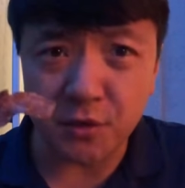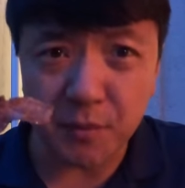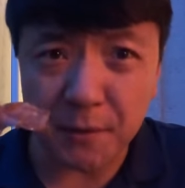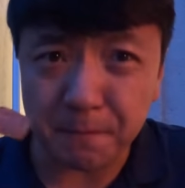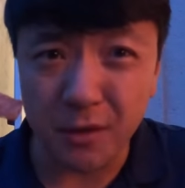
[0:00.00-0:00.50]
This
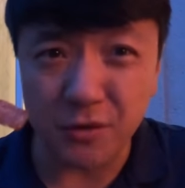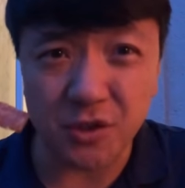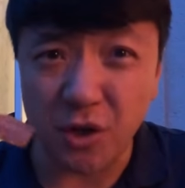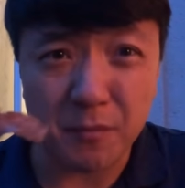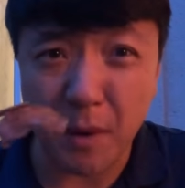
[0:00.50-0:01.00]
meat, a little
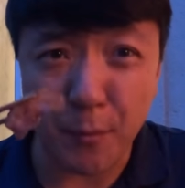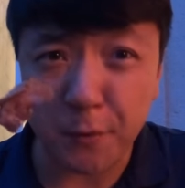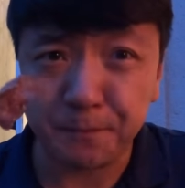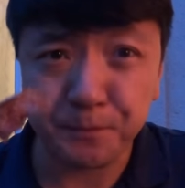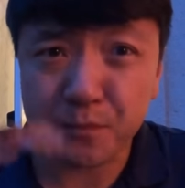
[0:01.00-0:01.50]
salt and
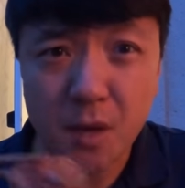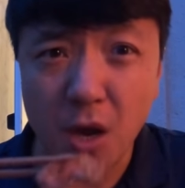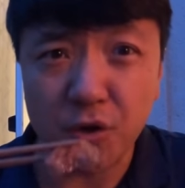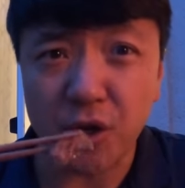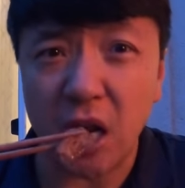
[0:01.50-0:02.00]
pepper,
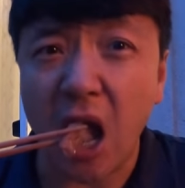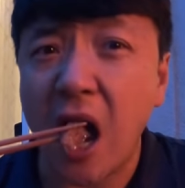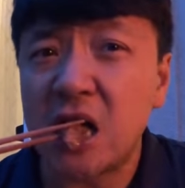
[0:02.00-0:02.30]
all you need.